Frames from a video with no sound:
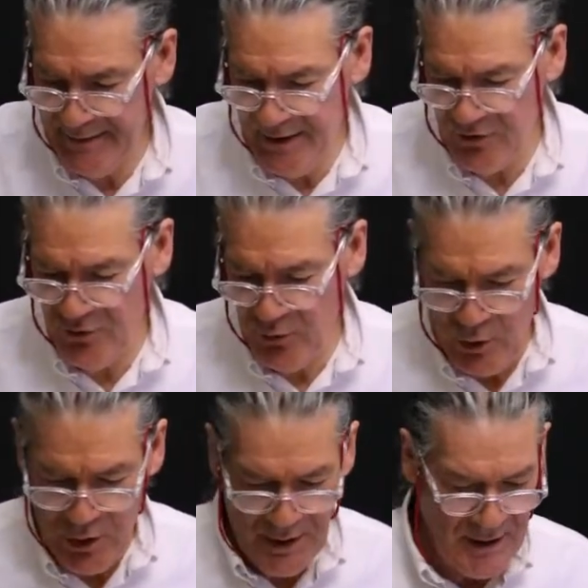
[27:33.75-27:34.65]
There's the
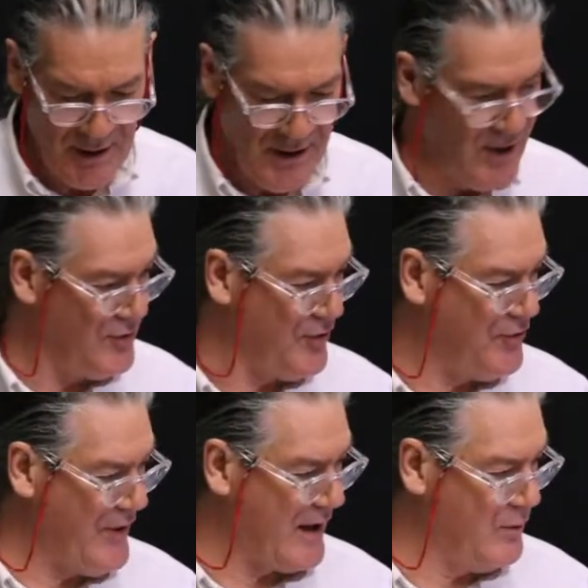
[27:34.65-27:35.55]
one. Here's the
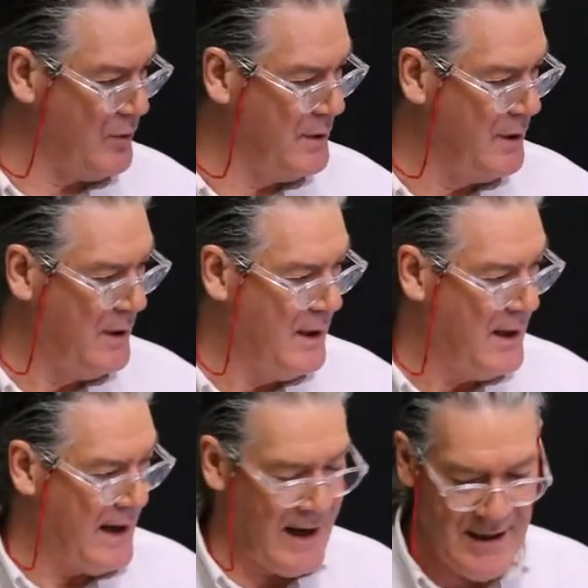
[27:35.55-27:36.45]
second one,
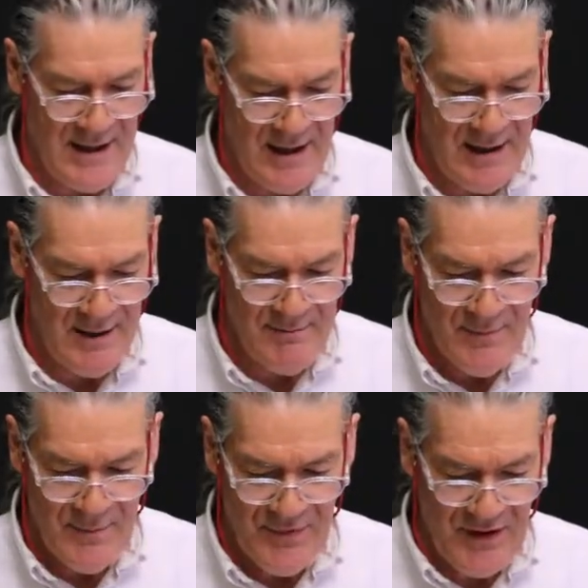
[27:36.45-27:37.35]
and uh,
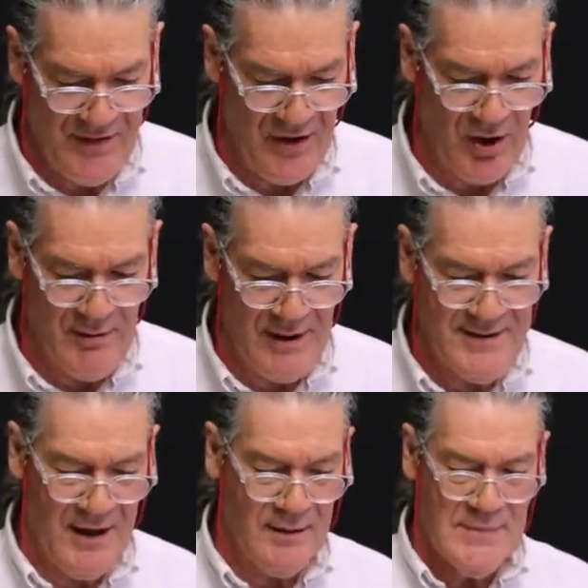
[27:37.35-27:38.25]
there they are right
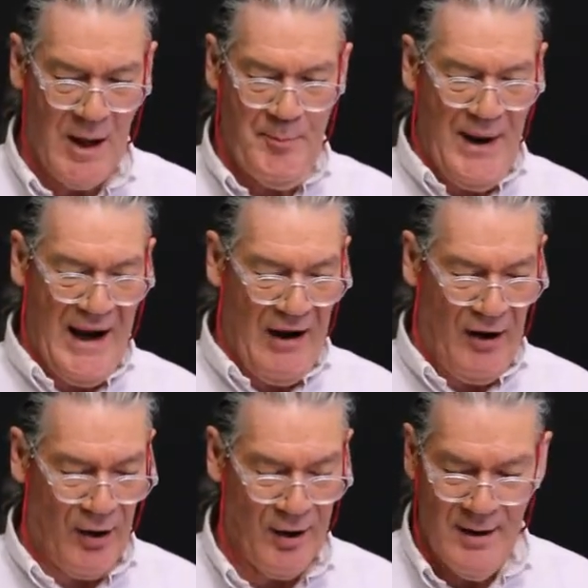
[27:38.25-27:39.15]
there, a
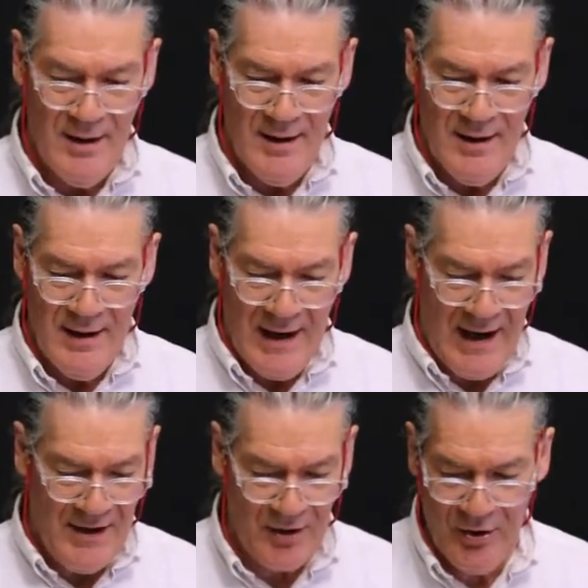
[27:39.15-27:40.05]
pair
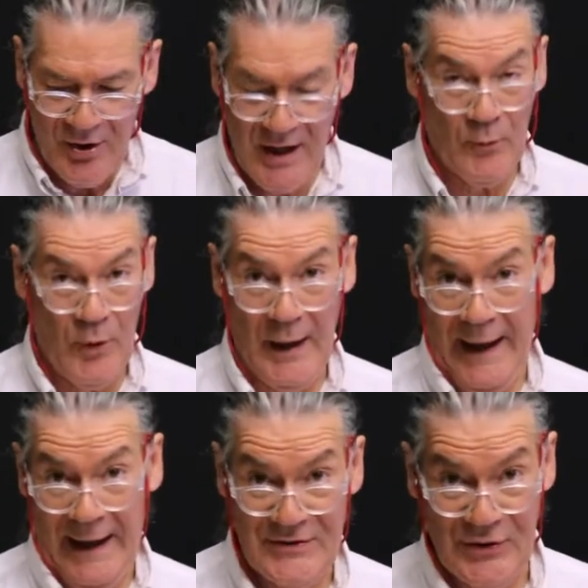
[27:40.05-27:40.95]
and they're going like, "Well,
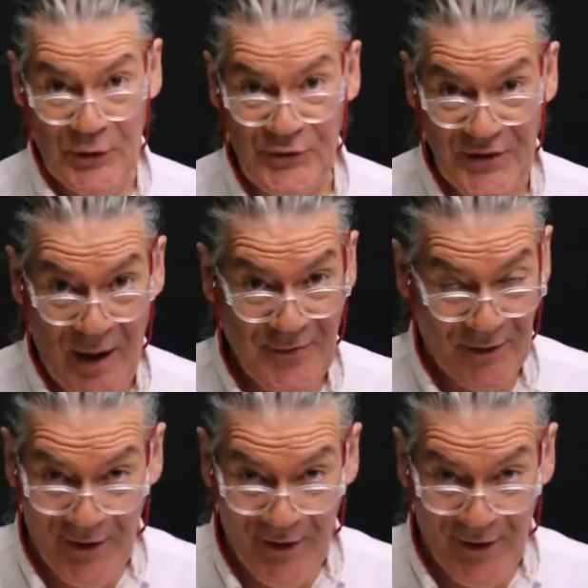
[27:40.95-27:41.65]
ain't you something?